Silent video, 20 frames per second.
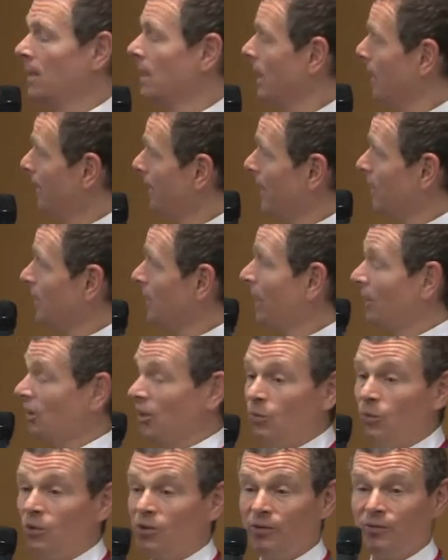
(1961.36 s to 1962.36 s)
And that's
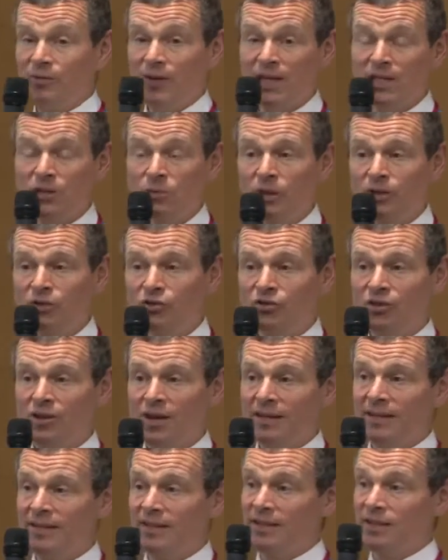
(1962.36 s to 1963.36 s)
actually what a phase one
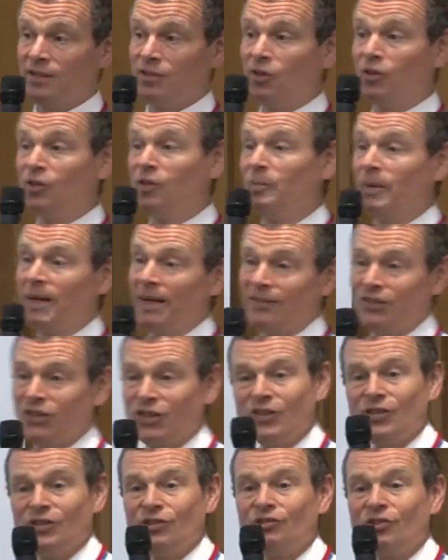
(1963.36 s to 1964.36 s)
trial is. It's not about
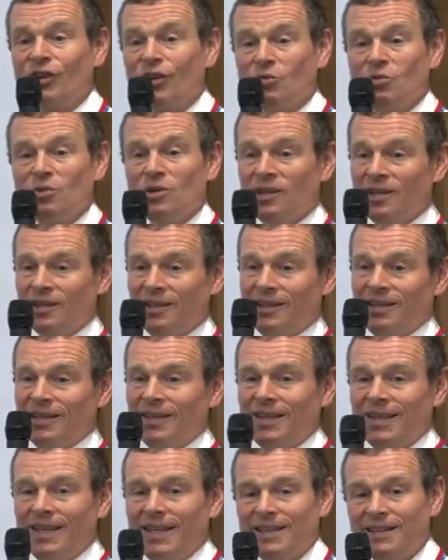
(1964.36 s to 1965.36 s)
does the drug work,
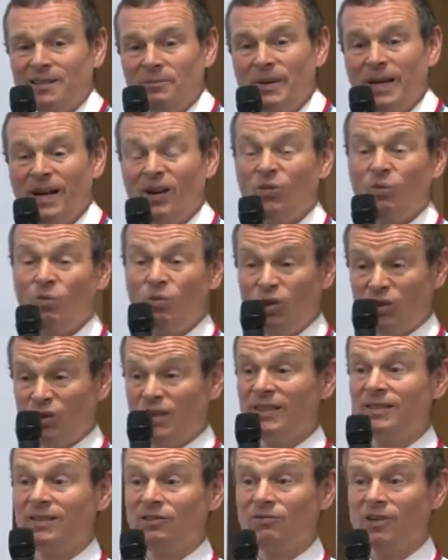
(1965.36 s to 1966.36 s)
it's about what
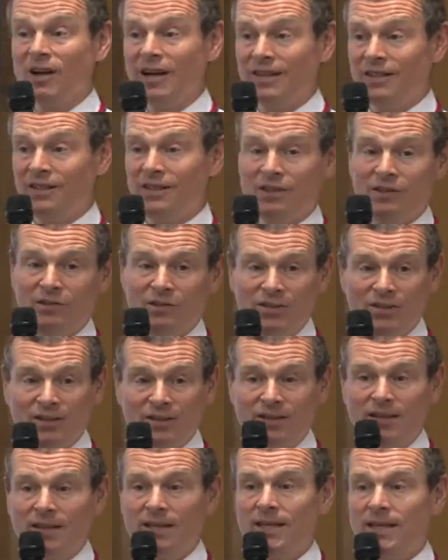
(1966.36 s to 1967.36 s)
is the right
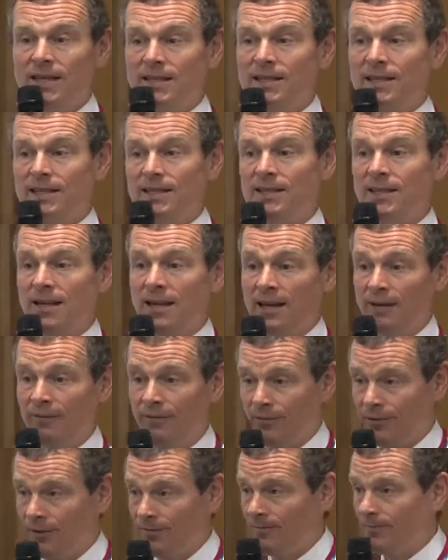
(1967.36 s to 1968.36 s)
dose, is it
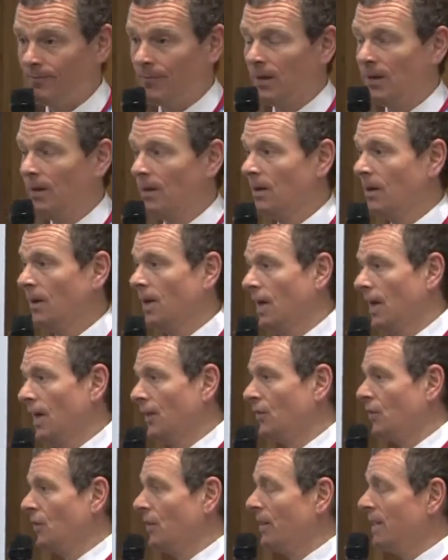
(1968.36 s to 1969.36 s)
safe?
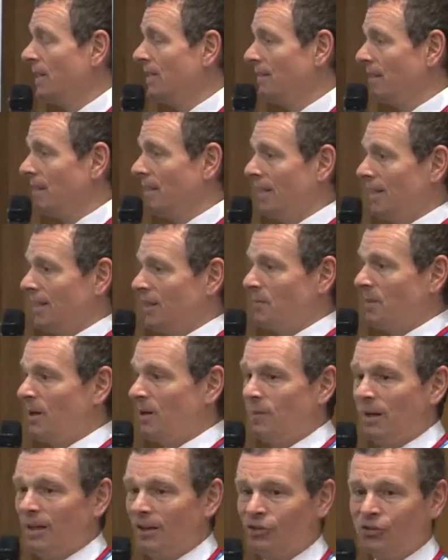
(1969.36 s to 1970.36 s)
And so these are the
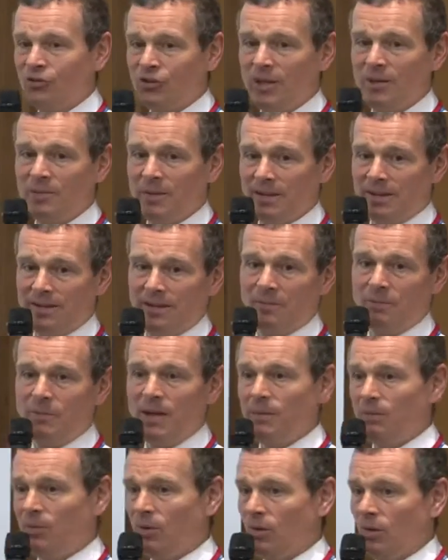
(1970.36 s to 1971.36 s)
experimental treatments that
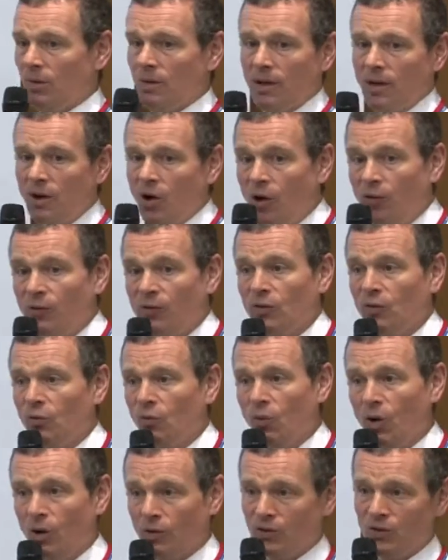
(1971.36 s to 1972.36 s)
people often
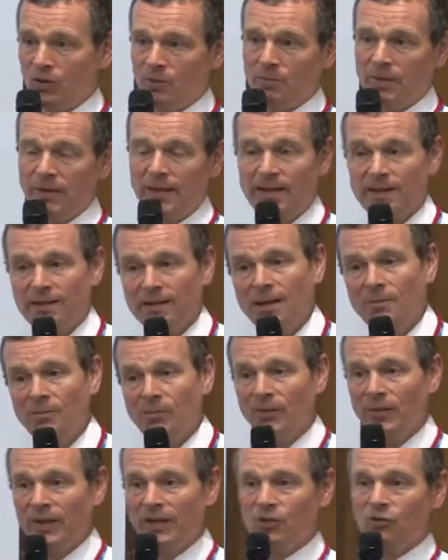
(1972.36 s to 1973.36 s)
want, but there are a number
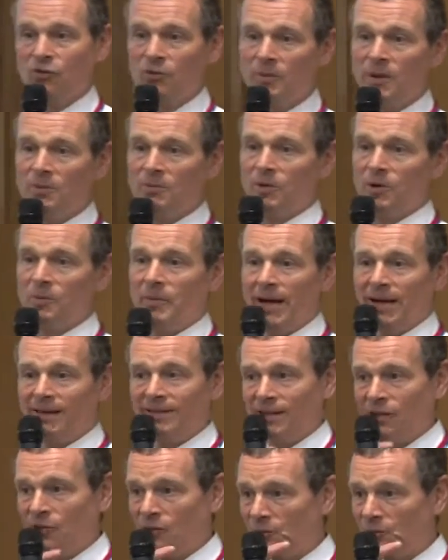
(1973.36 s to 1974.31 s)
of things to remember about it.